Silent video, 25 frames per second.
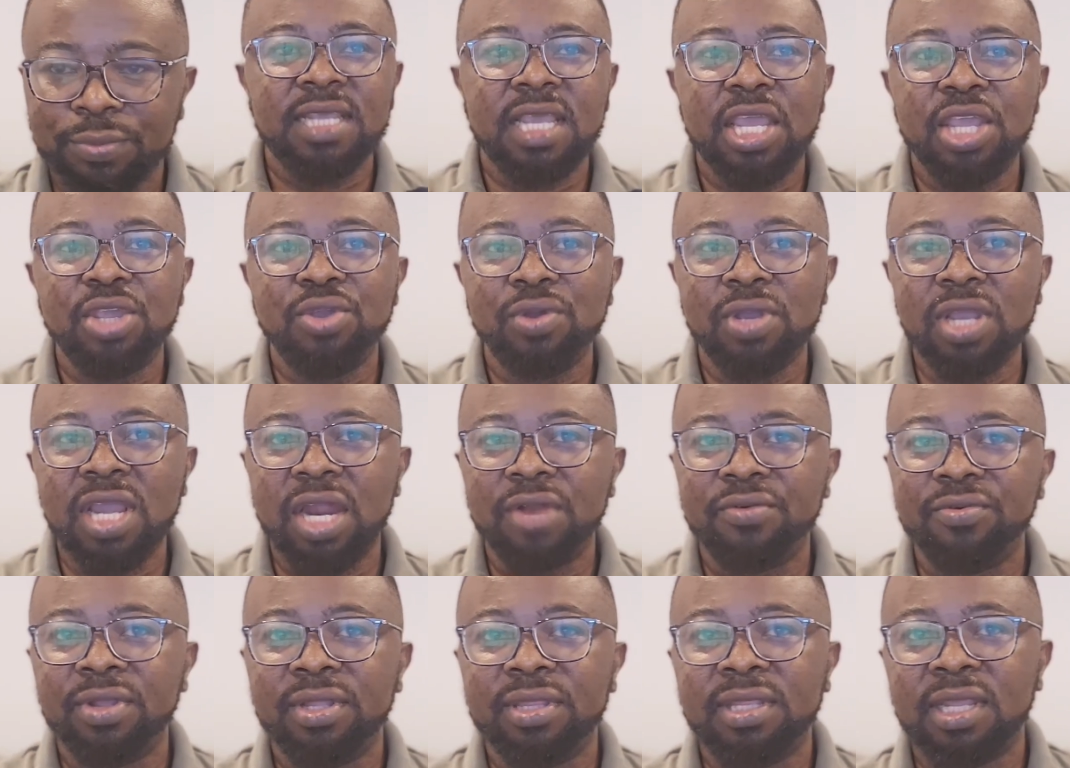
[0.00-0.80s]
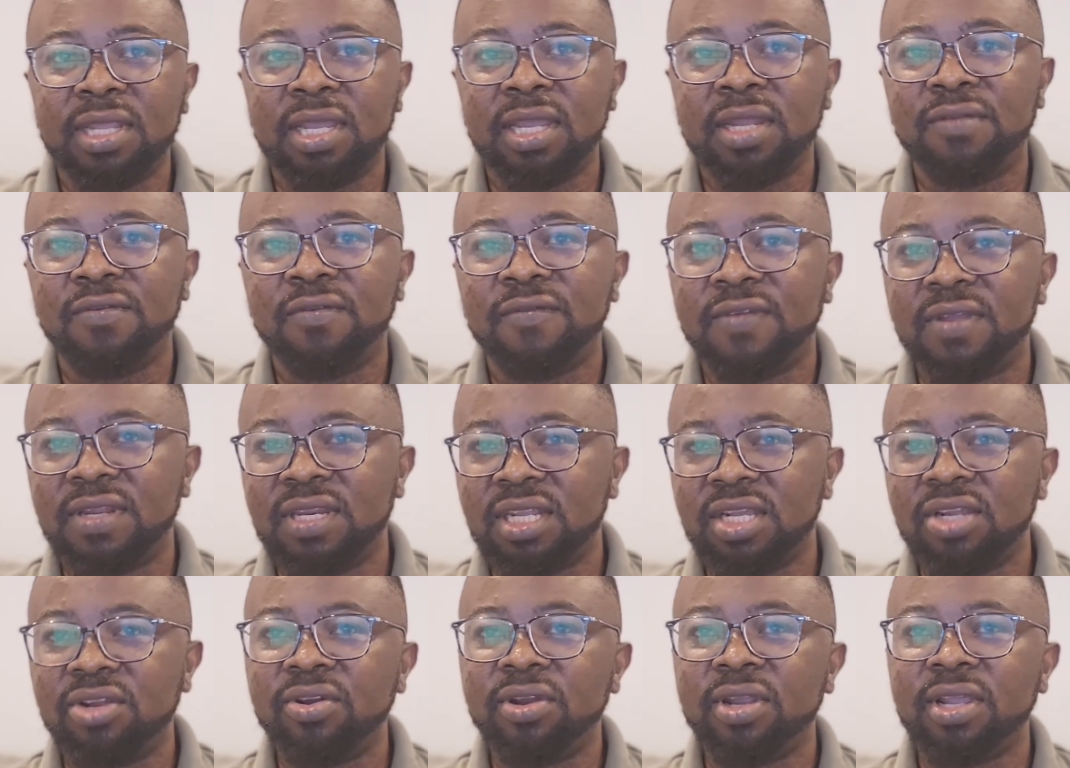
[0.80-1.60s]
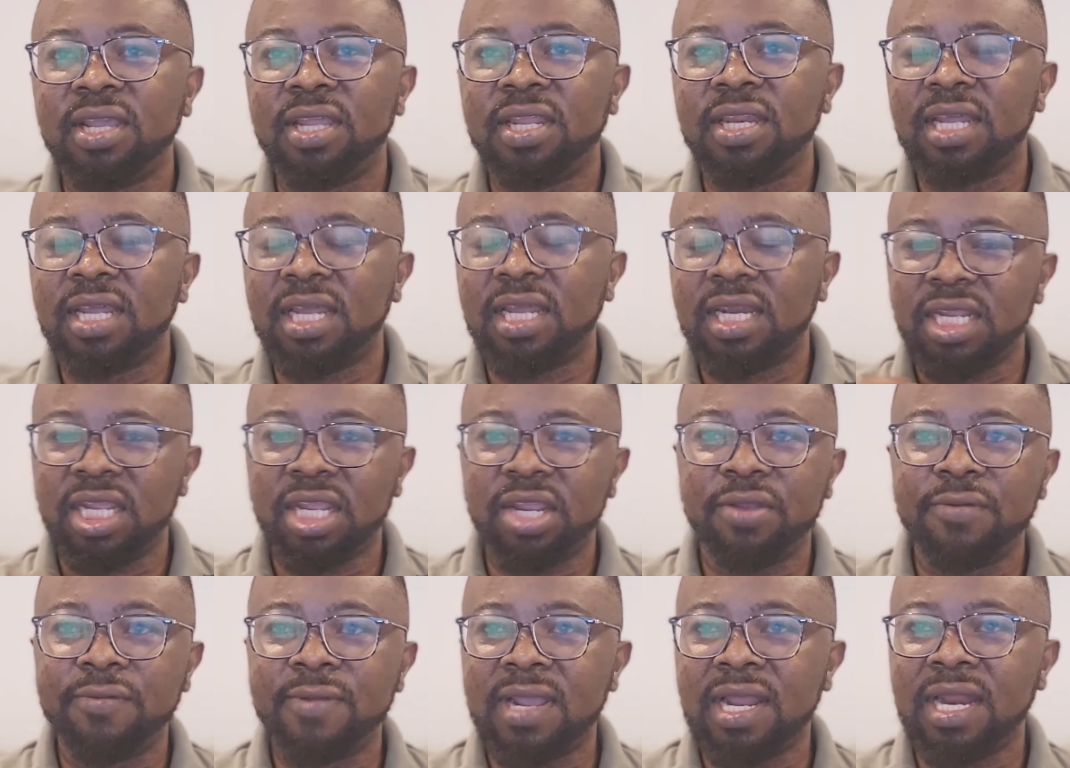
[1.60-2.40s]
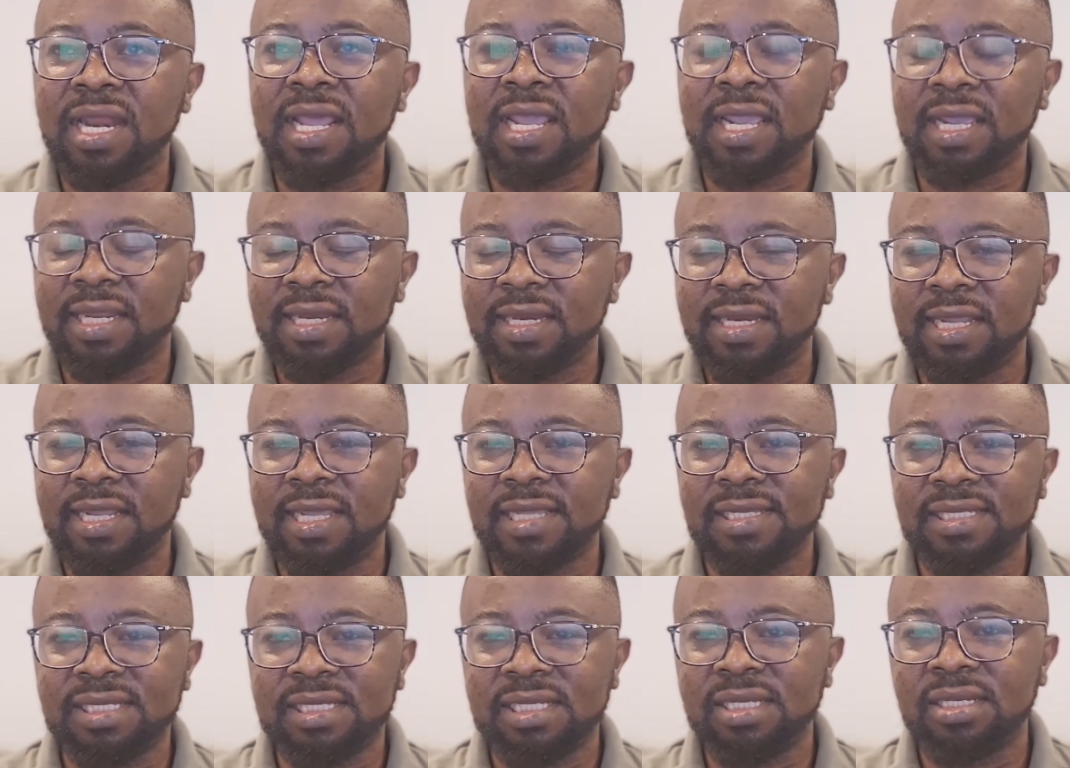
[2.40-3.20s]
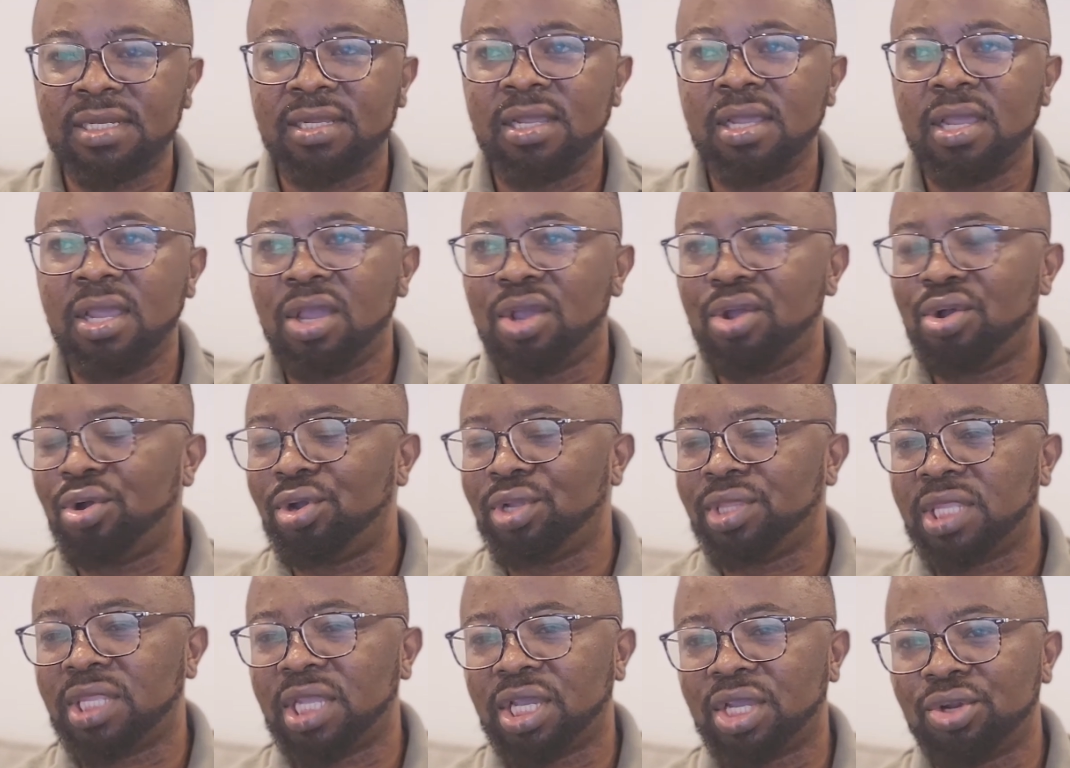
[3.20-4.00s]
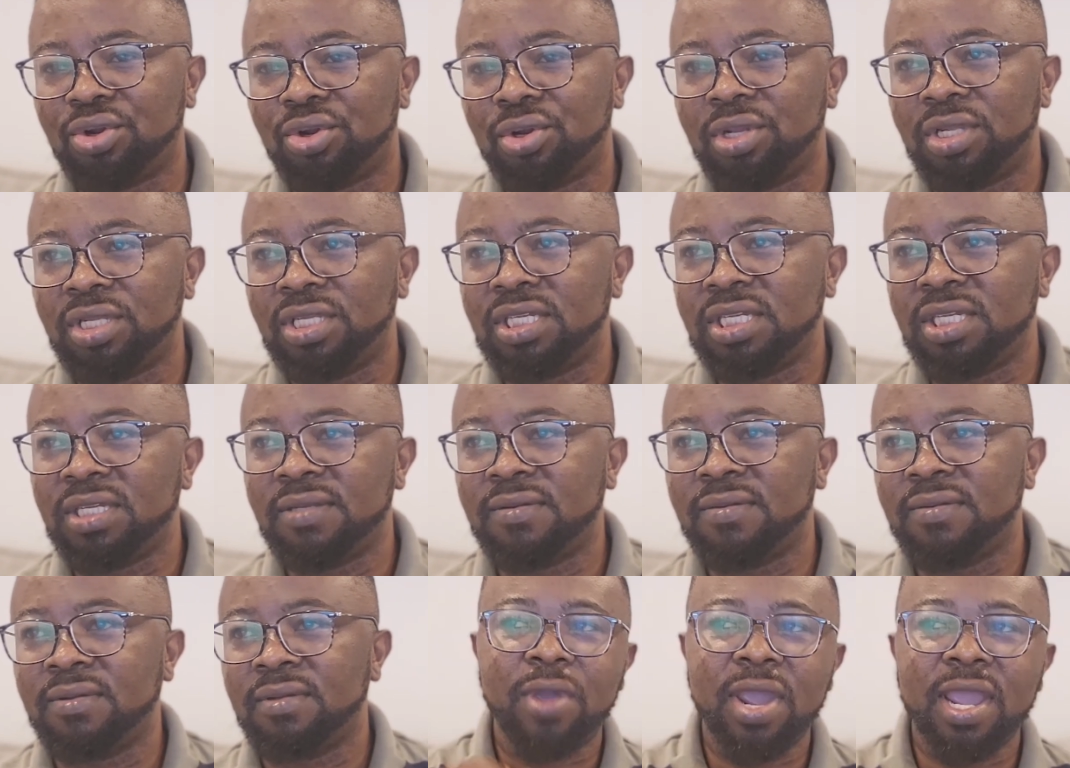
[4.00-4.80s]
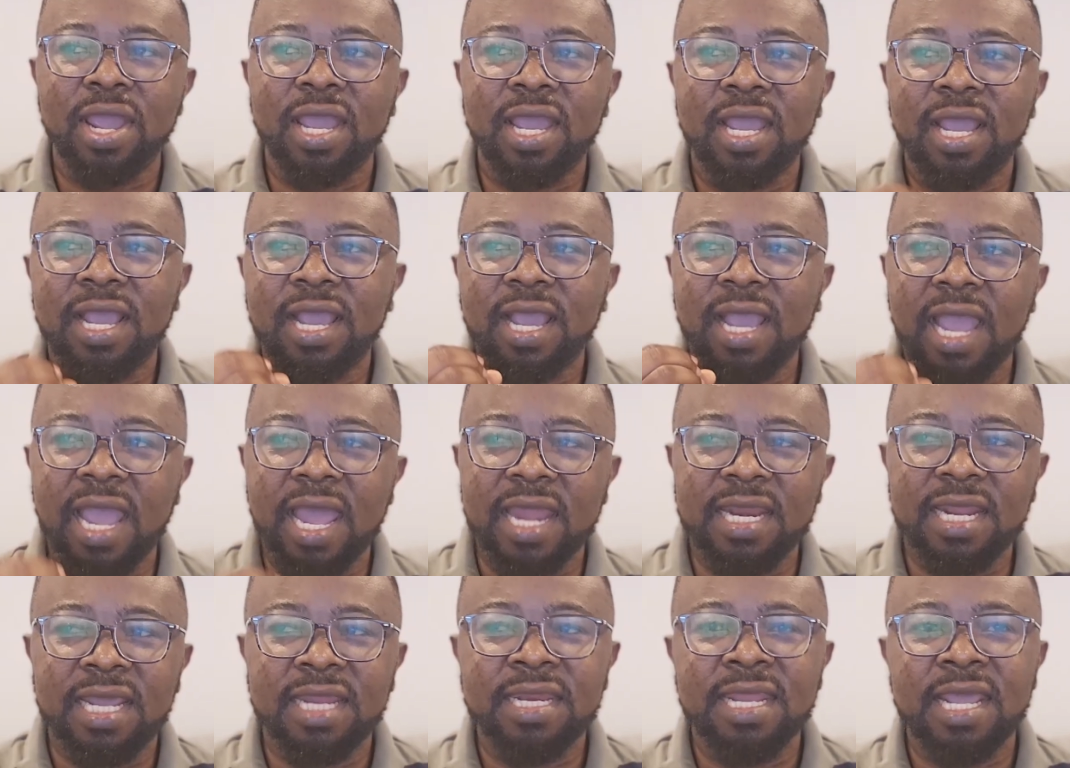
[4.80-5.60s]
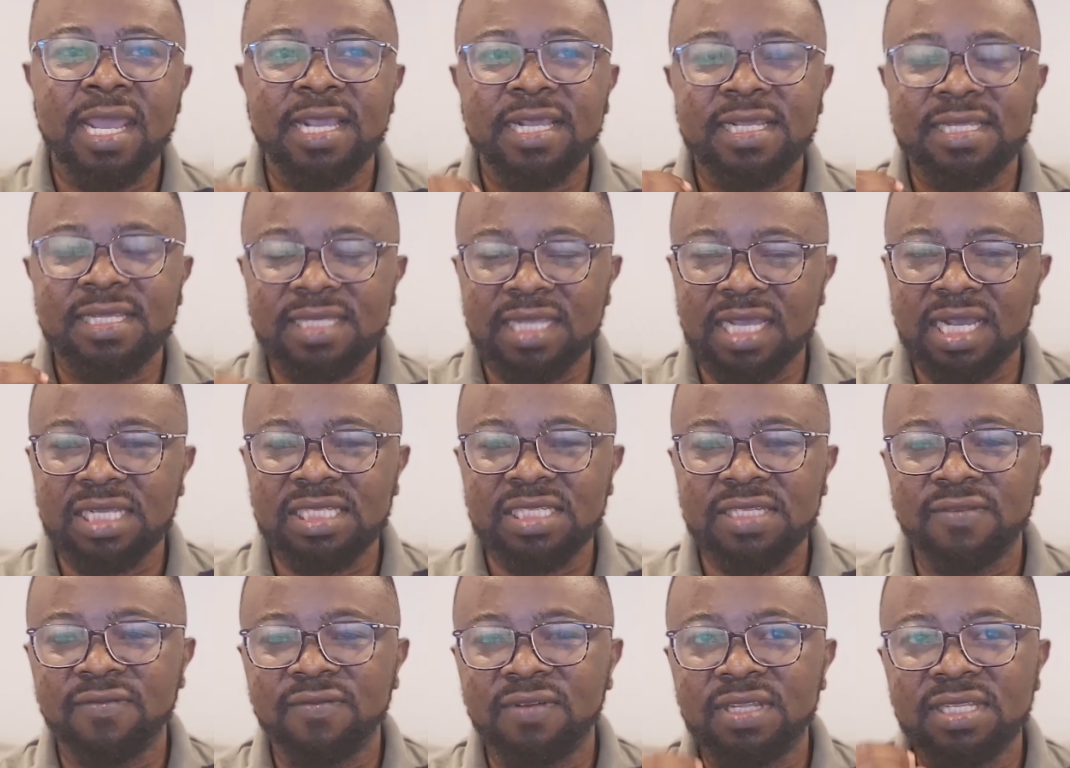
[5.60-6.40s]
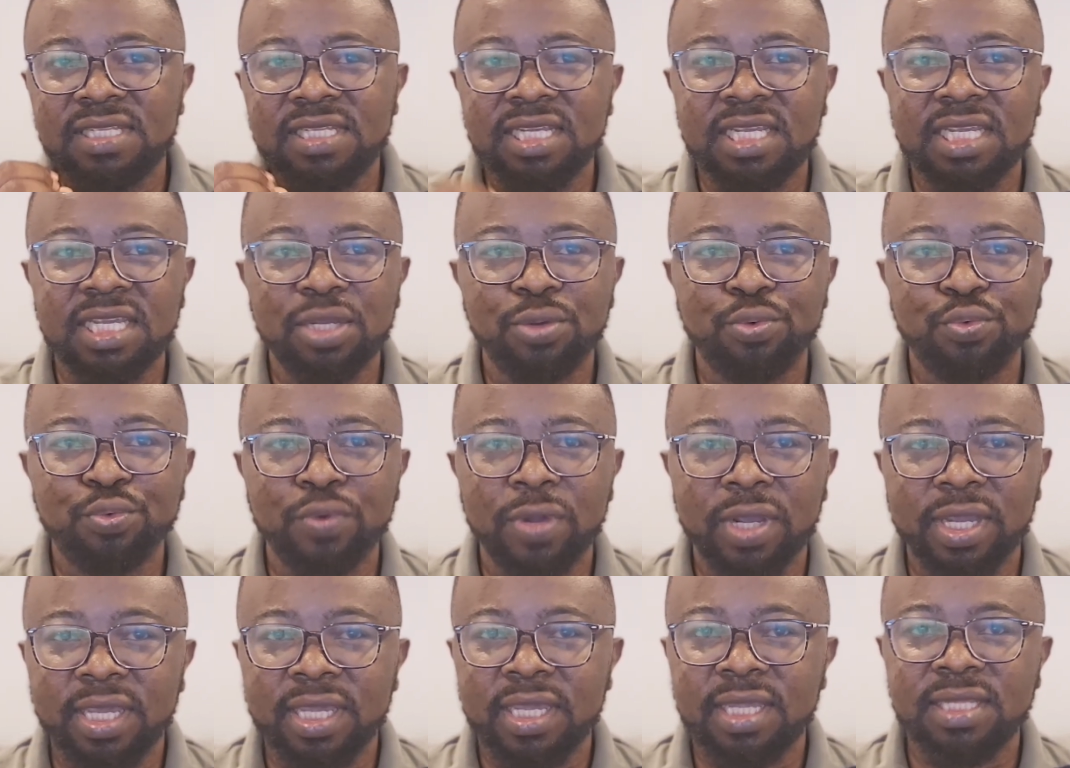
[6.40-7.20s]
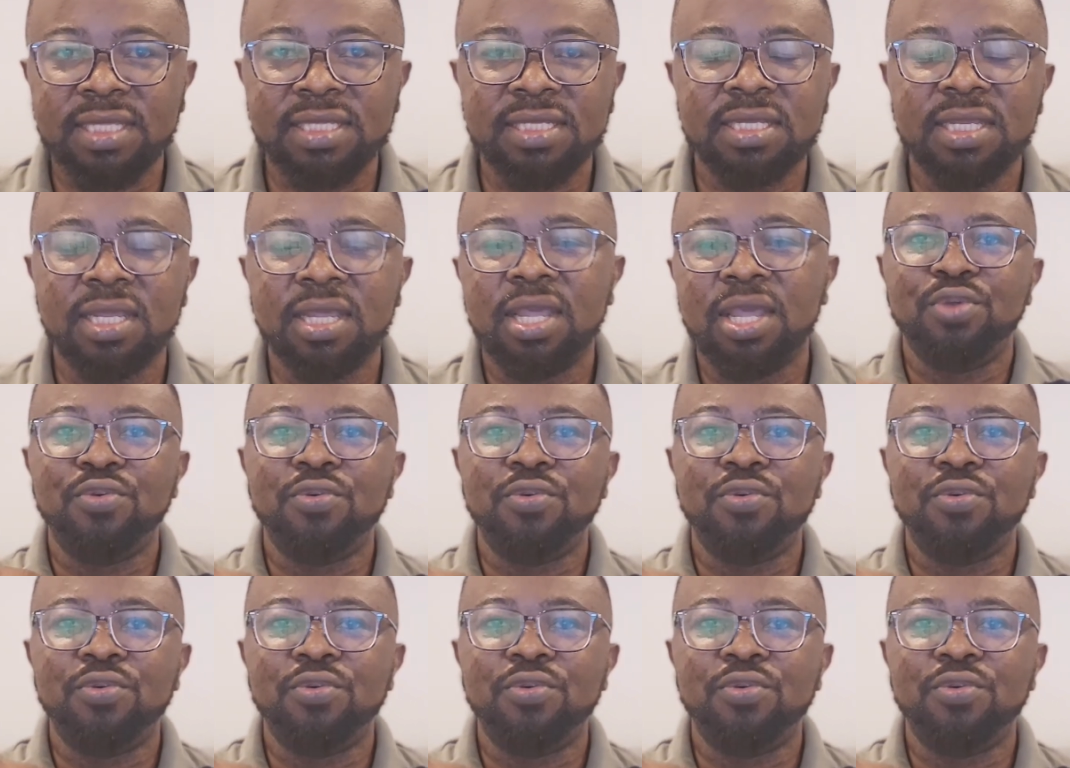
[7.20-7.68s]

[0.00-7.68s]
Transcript: Say you graduated with a degree in an area like nursing or technology, where Canada is actively seeking workers,